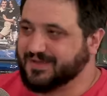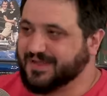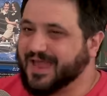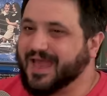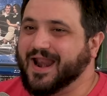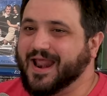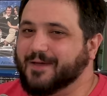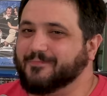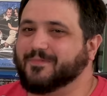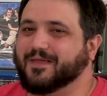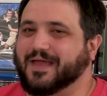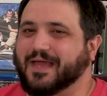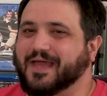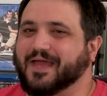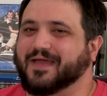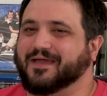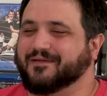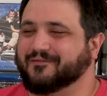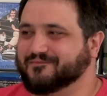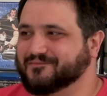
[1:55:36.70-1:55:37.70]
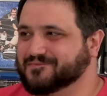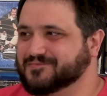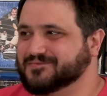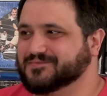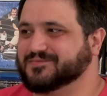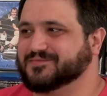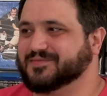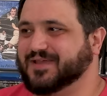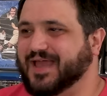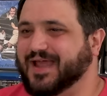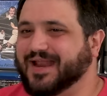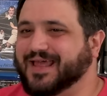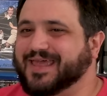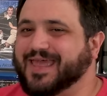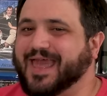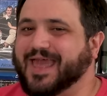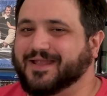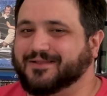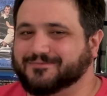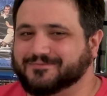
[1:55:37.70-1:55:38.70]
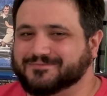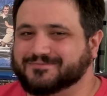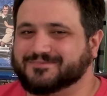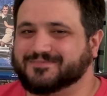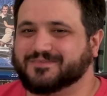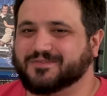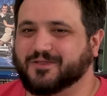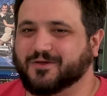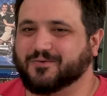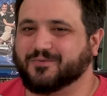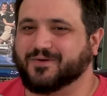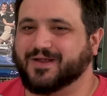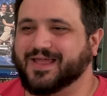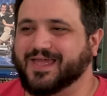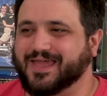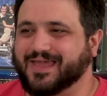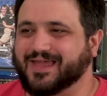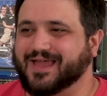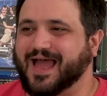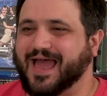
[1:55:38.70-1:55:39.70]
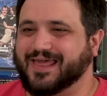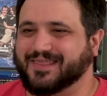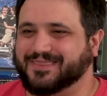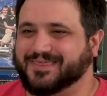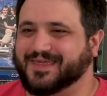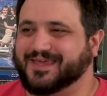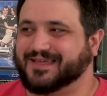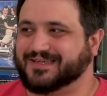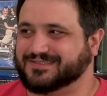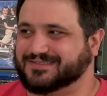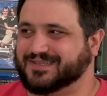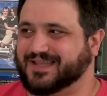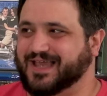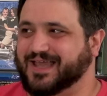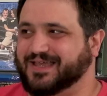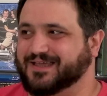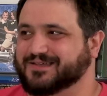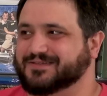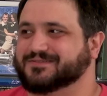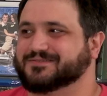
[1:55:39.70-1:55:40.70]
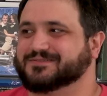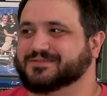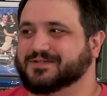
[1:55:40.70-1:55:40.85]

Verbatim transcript: That's the same thing happened to Isildur. And again, the ring, I think, is like